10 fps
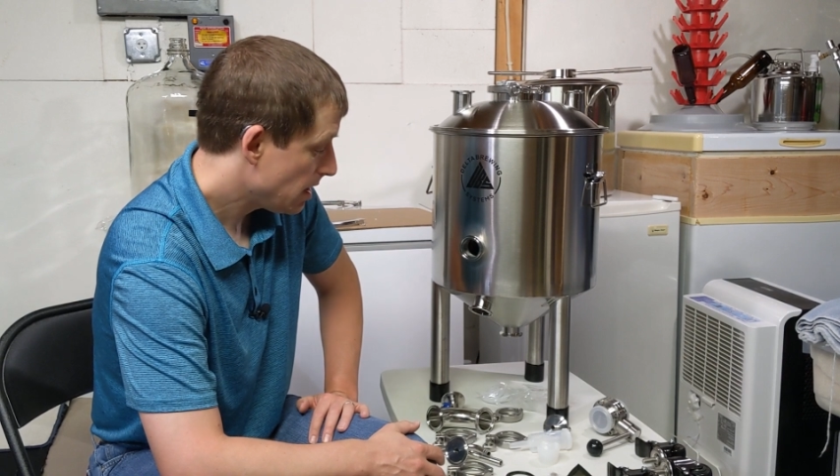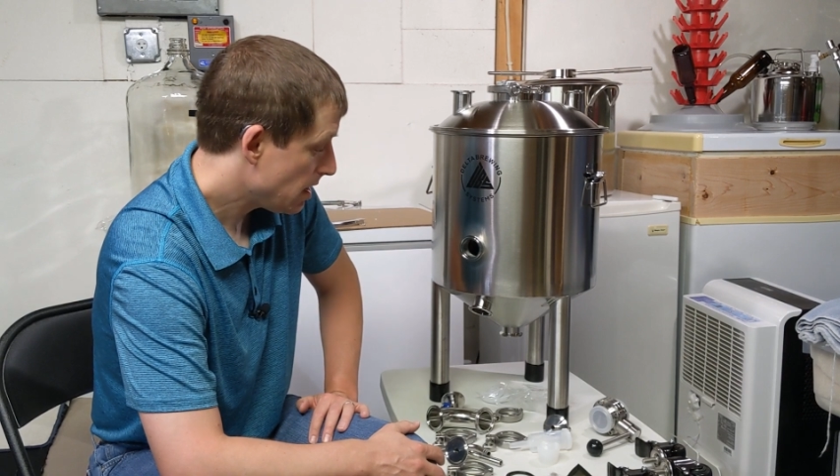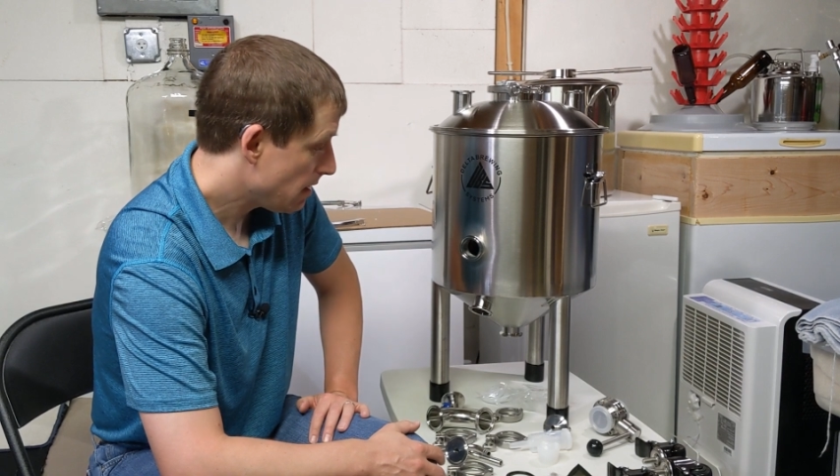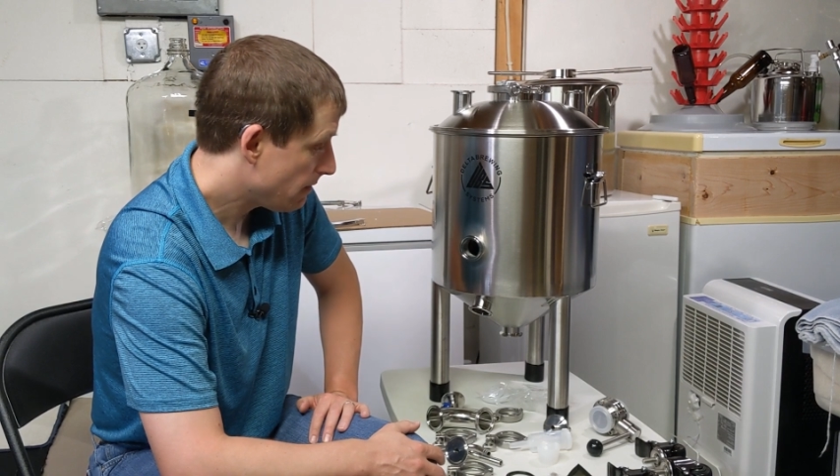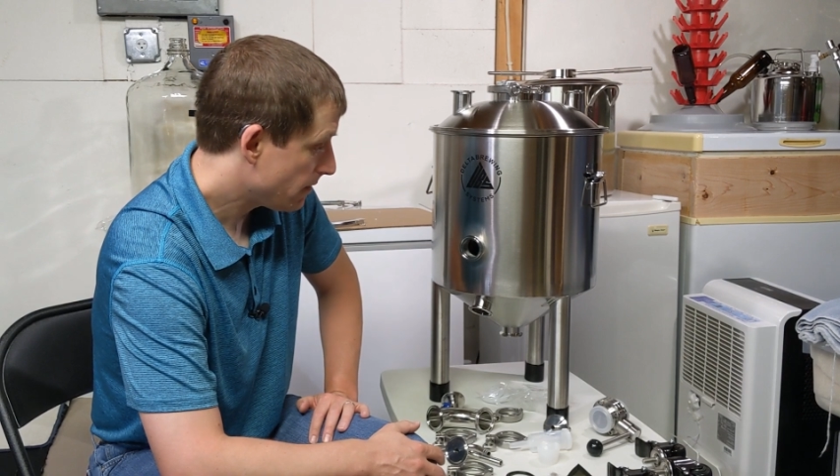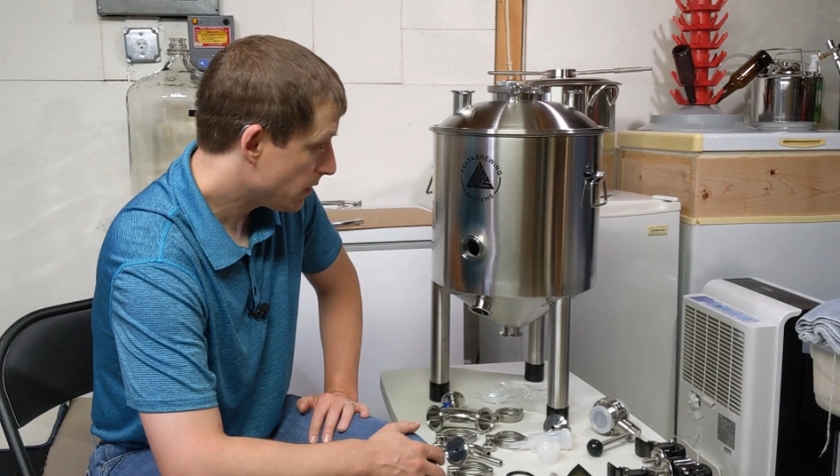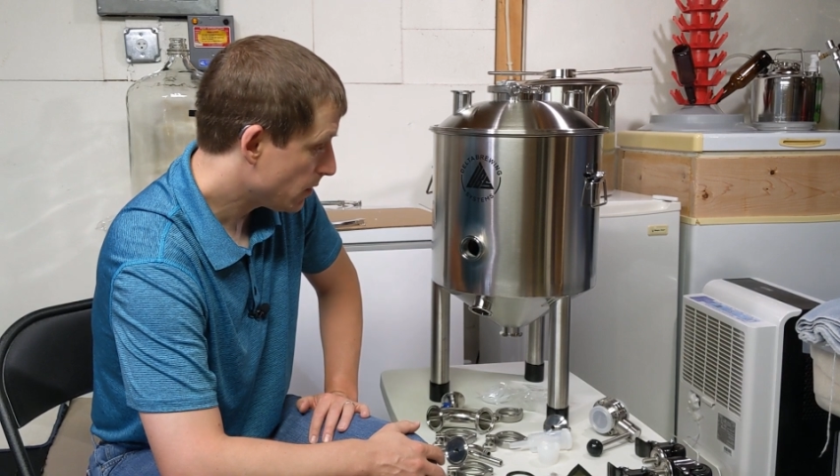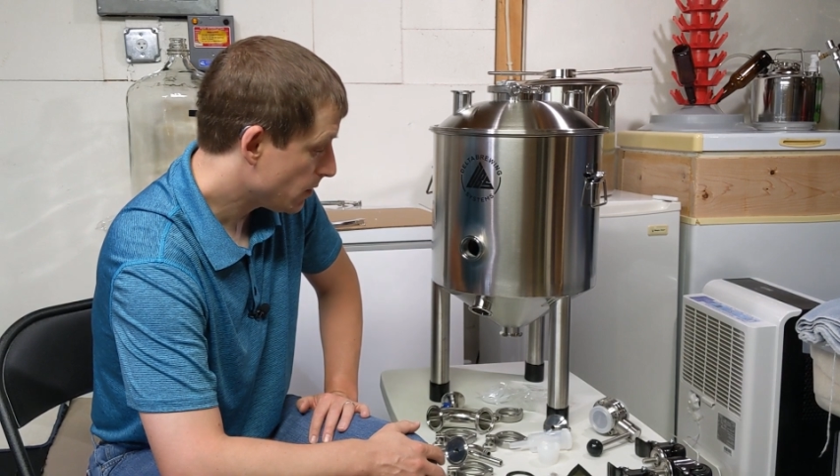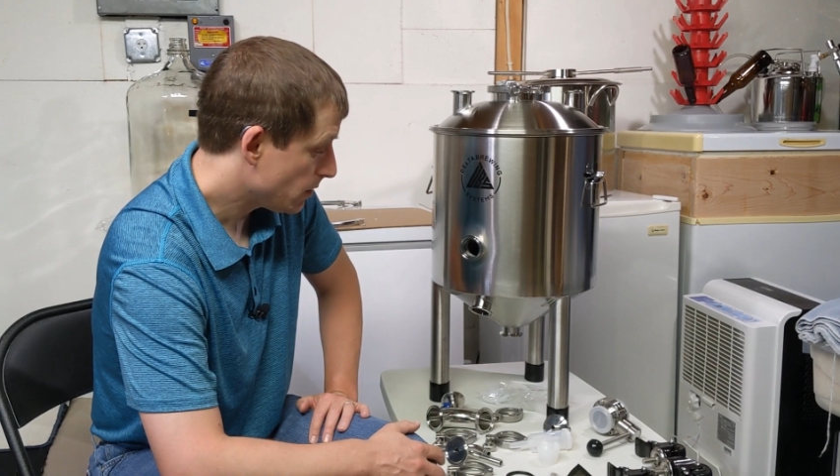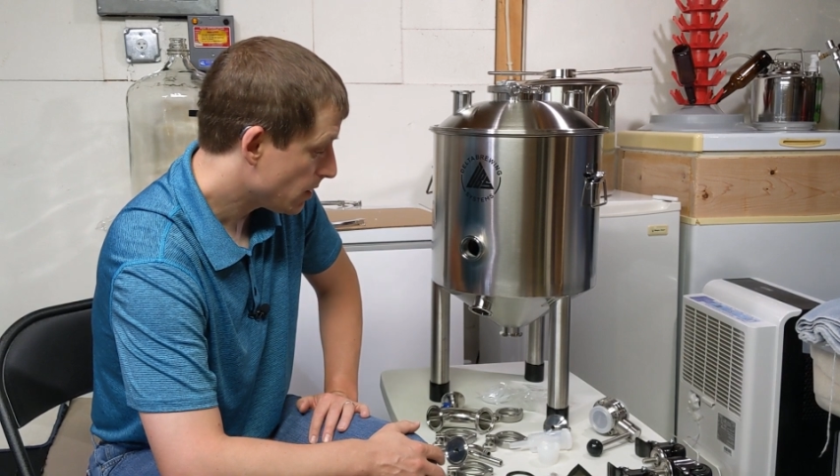if
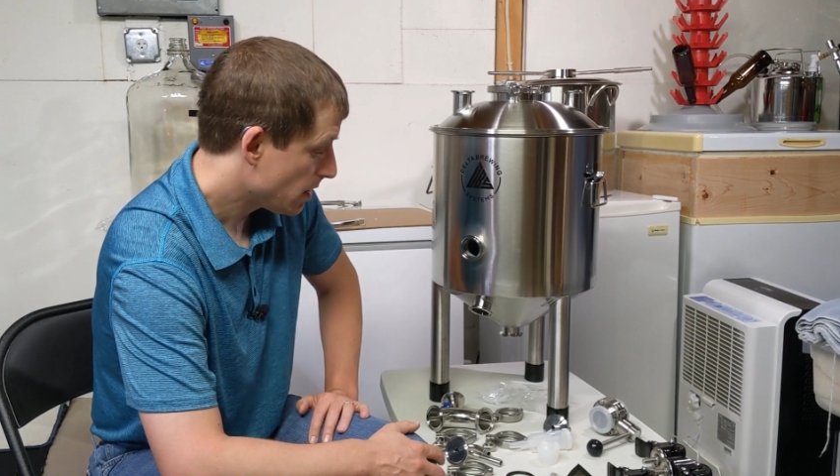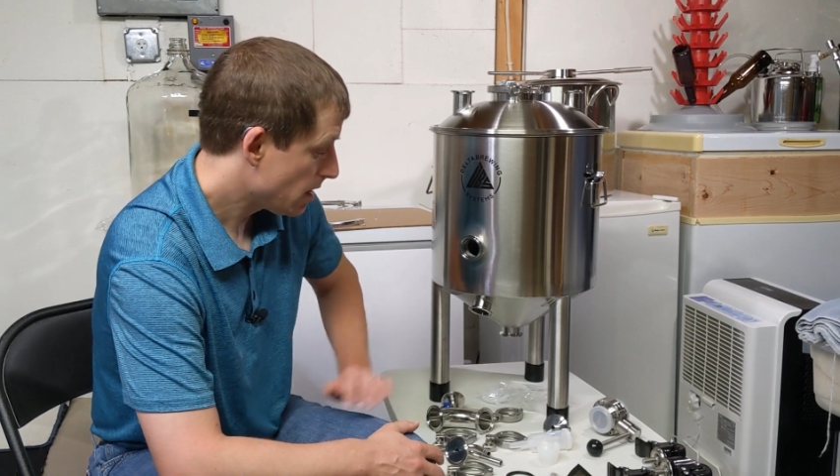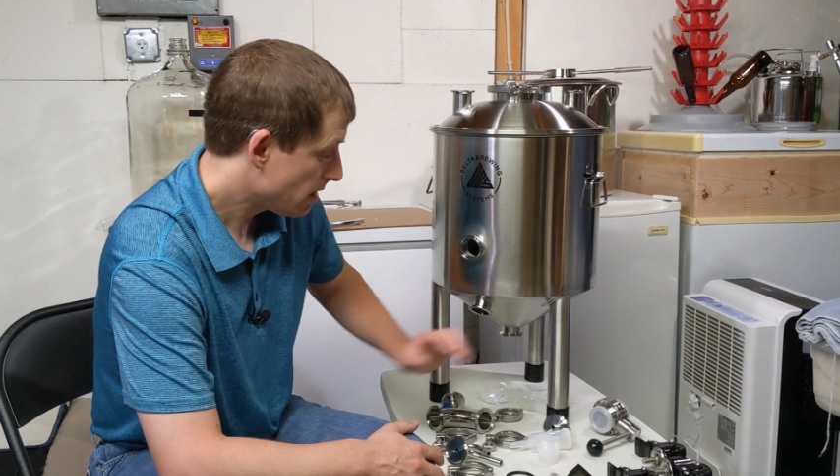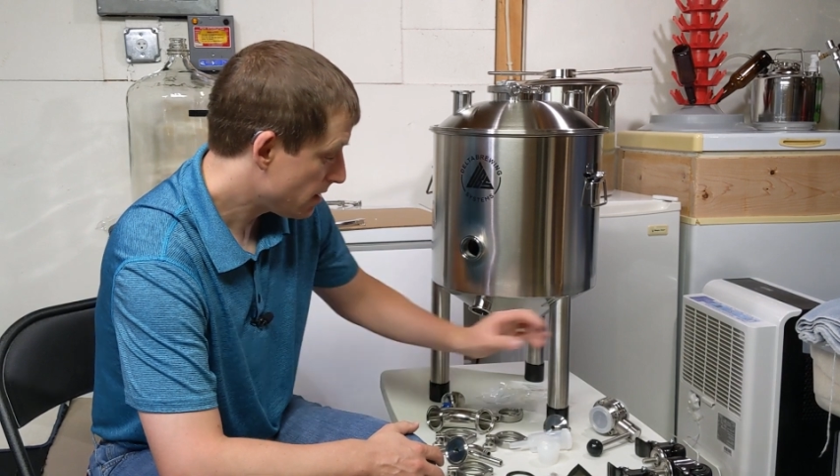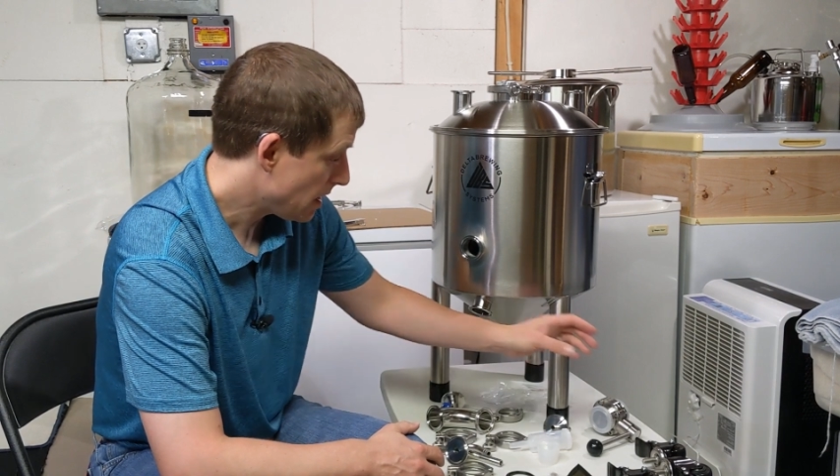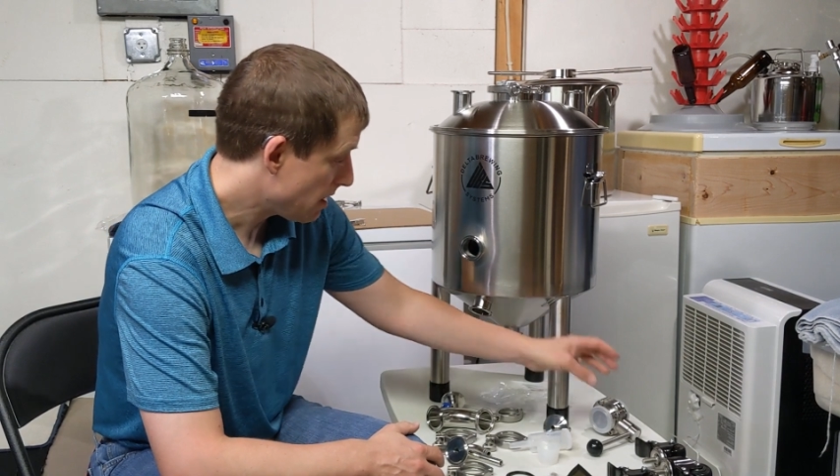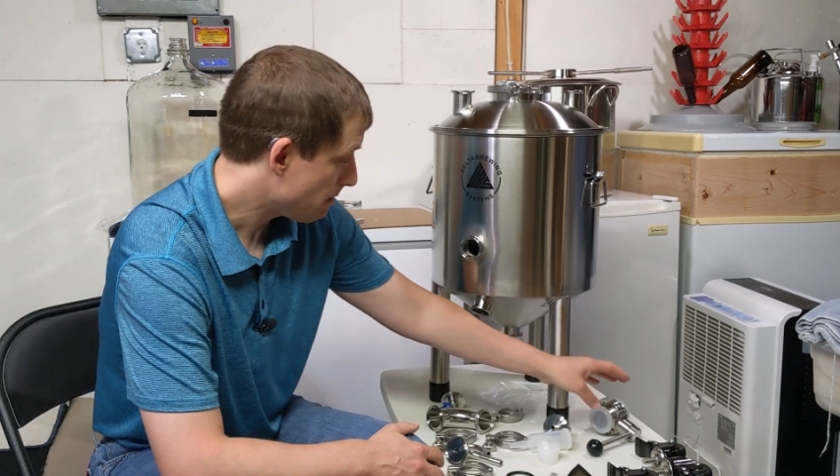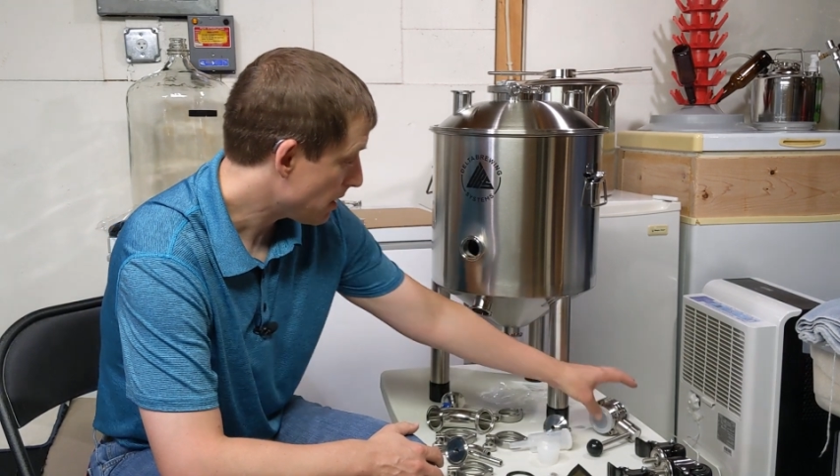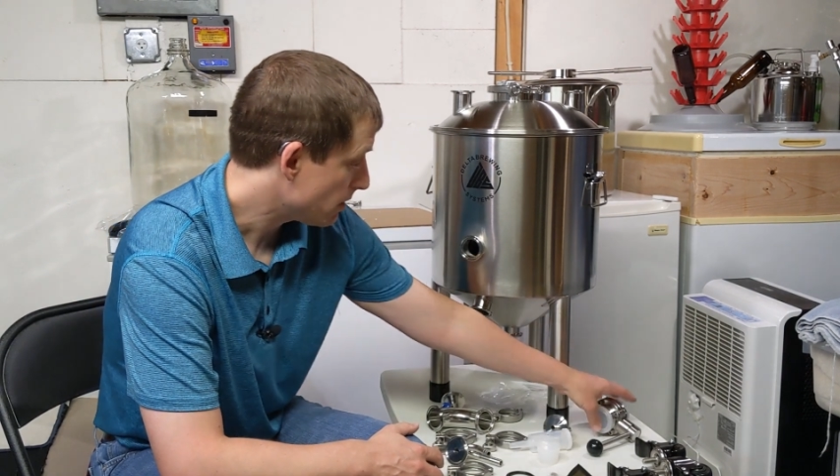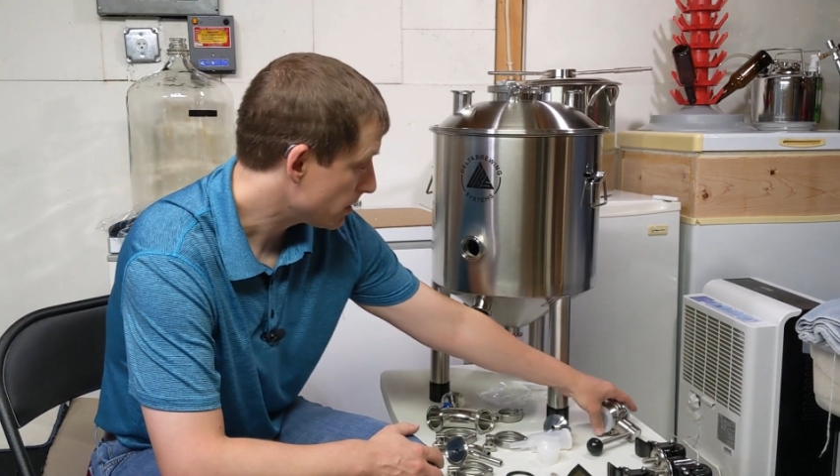you think
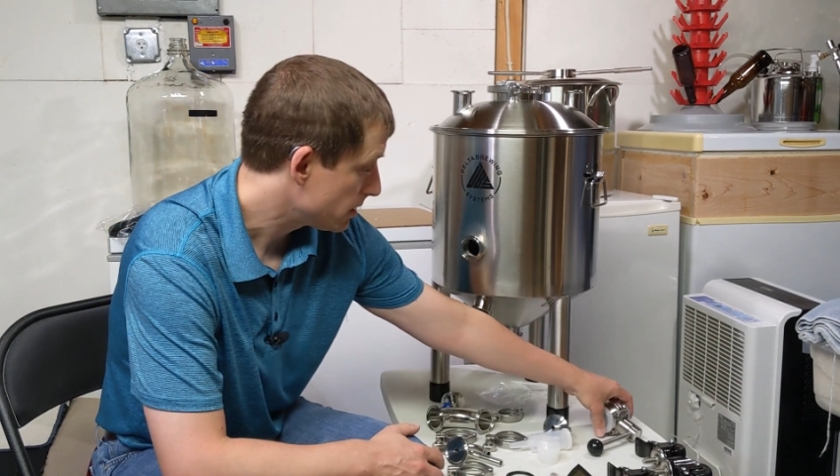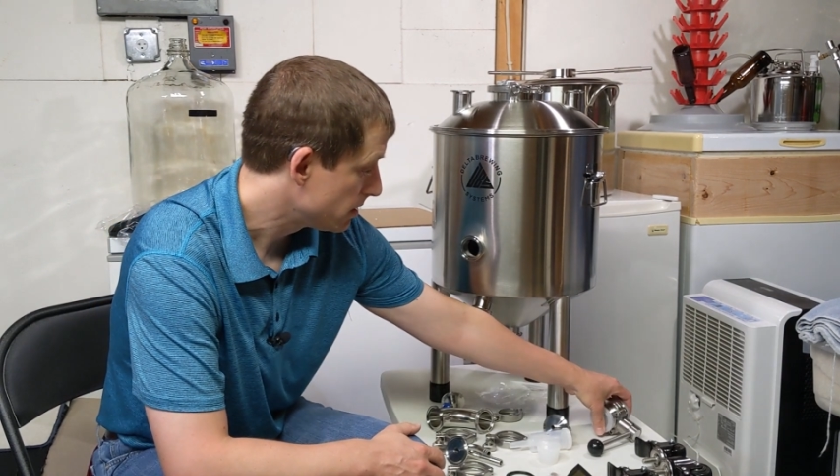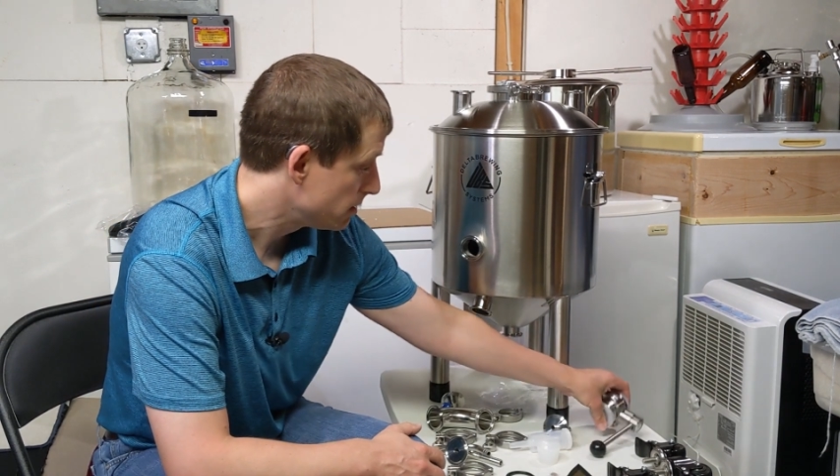about